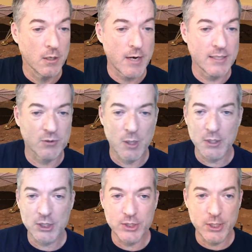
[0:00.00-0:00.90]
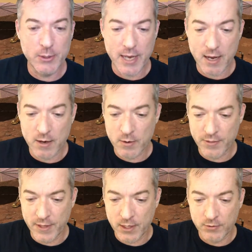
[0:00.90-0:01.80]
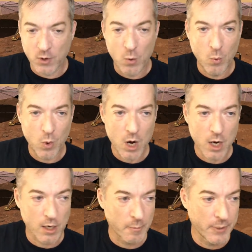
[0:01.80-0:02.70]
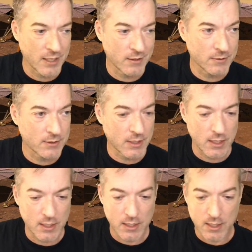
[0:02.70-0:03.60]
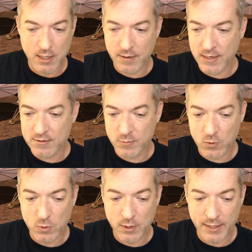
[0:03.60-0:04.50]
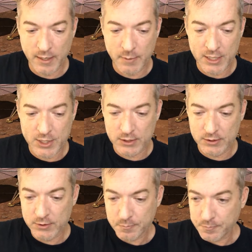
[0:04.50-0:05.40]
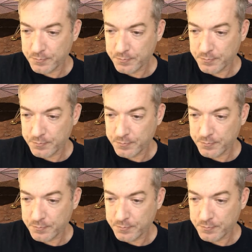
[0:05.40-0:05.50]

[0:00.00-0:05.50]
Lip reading: Great, so I want to show you how these work because I've got some cool animations.